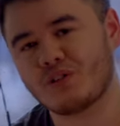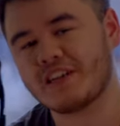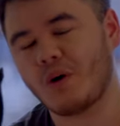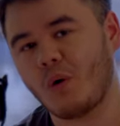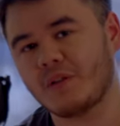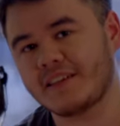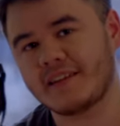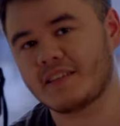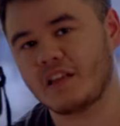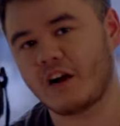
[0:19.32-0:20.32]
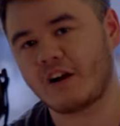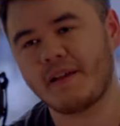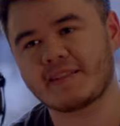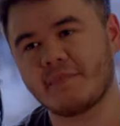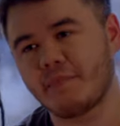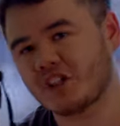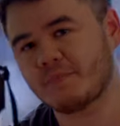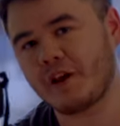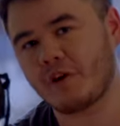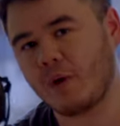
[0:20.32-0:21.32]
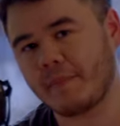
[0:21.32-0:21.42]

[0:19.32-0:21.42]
really old DSLR makes a much better